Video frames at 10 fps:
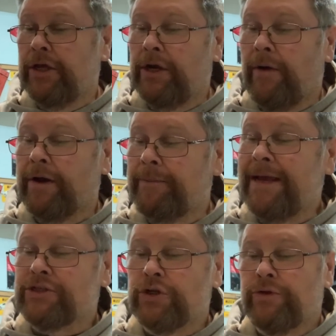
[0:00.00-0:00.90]
You know, and to
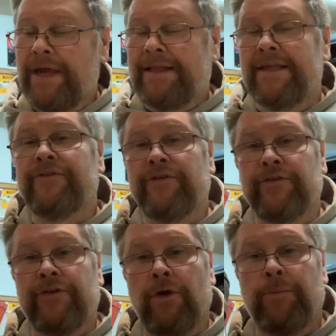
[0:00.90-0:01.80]
make sure that this
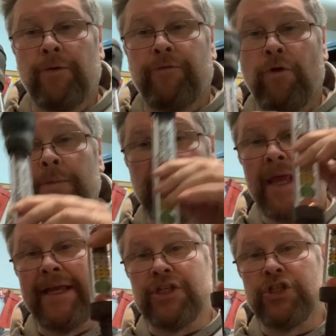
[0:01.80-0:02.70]
is still performing
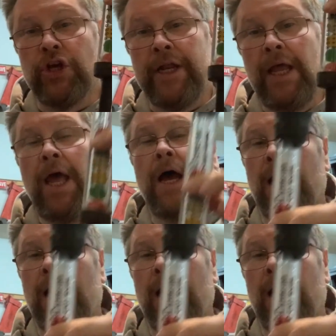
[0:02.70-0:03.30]
like it should.